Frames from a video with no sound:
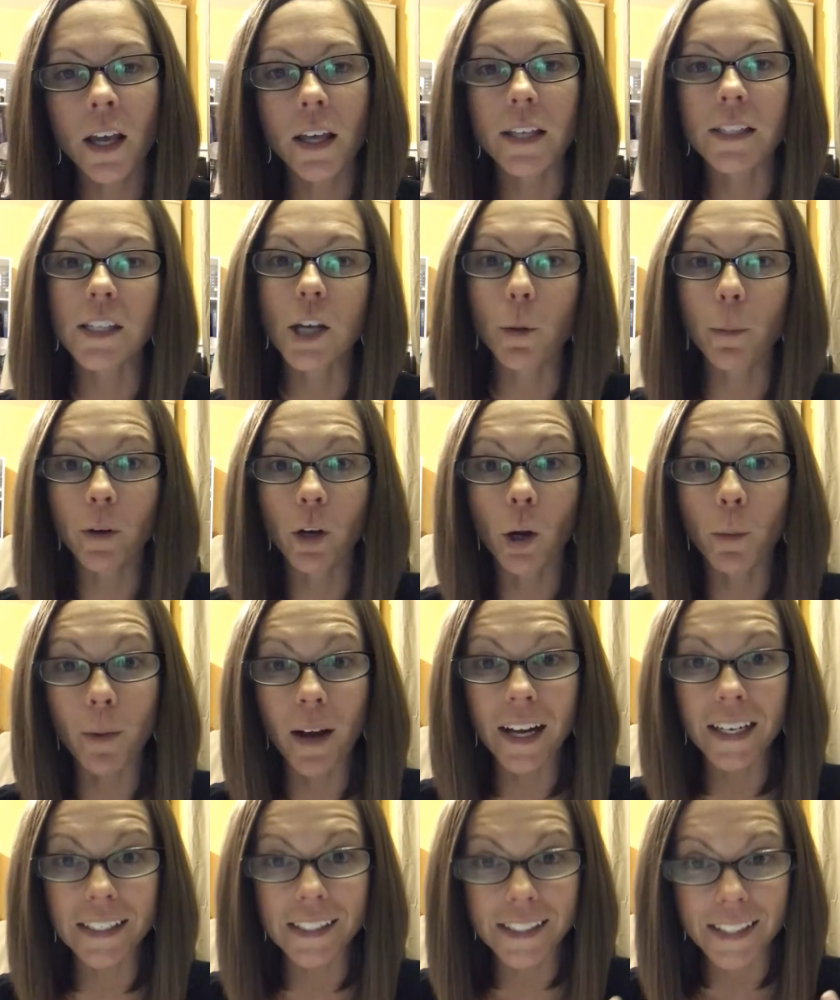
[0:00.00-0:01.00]
is helping our
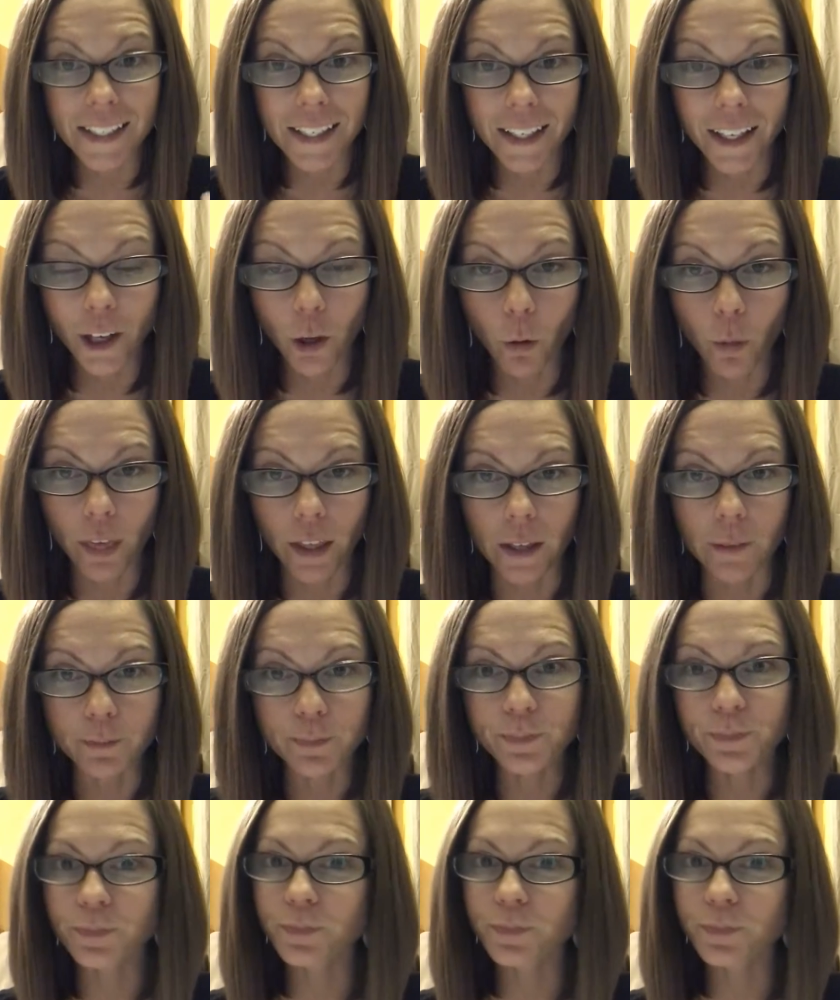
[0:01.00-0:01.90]
bodies to get healthy.